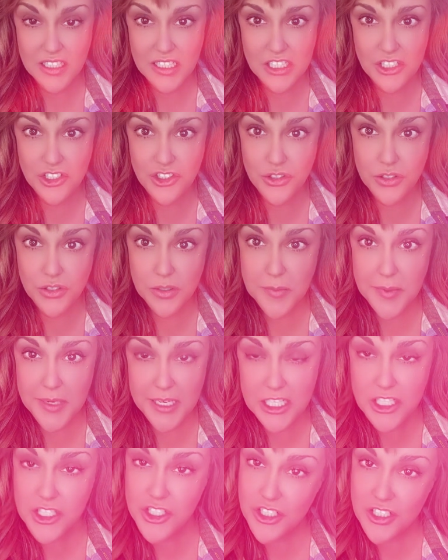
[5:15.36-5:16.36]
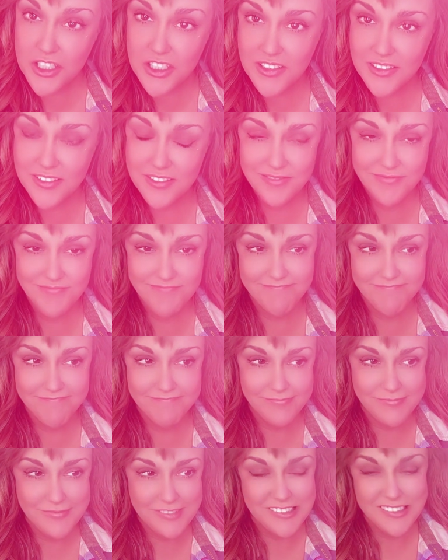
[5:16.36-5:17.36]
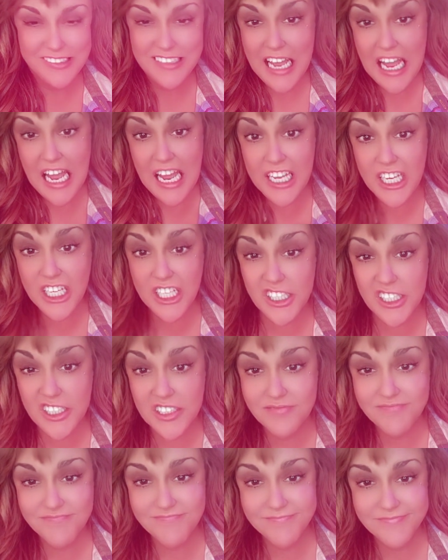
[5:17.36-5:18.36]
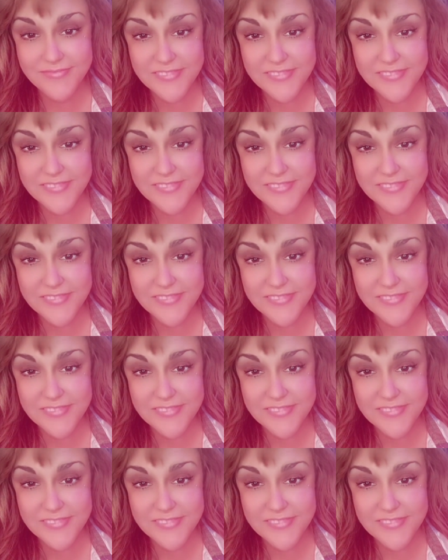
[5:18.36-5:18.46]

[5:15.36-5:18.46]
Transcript: Could you imagine? I could.